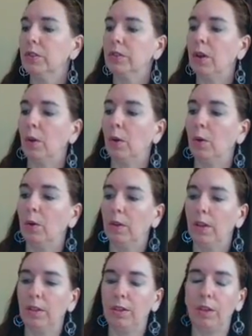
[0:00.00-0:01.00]
So
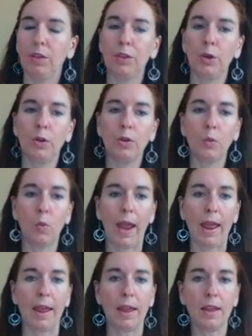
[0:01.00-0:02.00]
the third
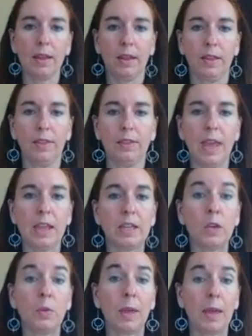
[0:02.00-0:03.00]
way that
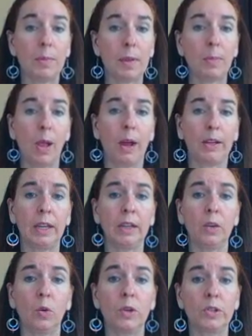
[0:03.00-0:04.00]
you may be
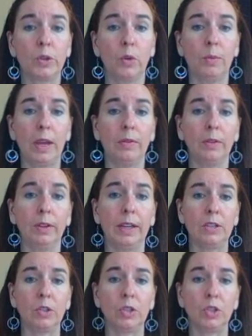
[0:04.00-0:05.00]
blocking your soulmate
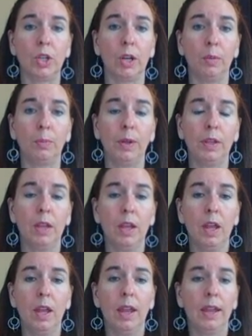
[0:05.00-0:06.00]
relationship
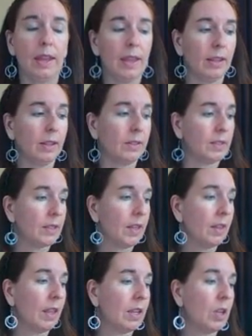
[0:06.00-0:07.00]
is
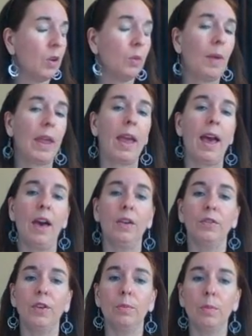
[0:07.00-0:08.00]
that you may
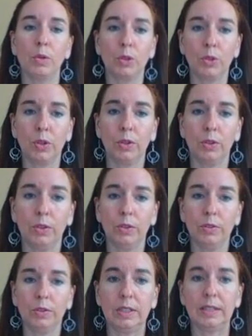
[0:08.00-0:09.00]
have emotional
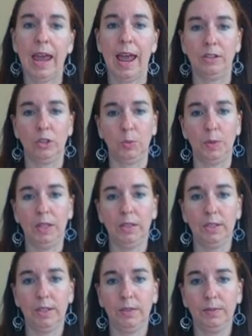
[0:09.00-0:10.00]

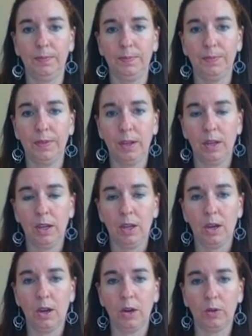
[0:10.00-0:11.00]
detachment.
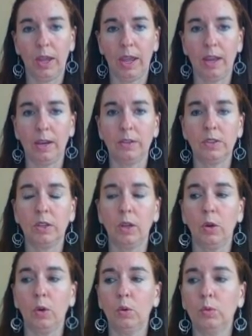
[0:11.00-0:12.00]
Okay,
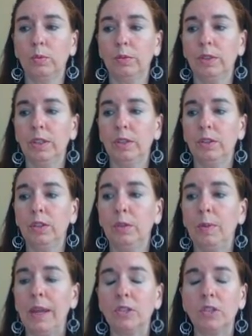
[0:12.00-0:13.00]
so
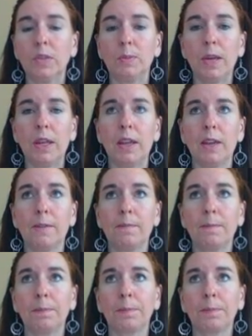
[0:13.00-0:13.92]
you may just be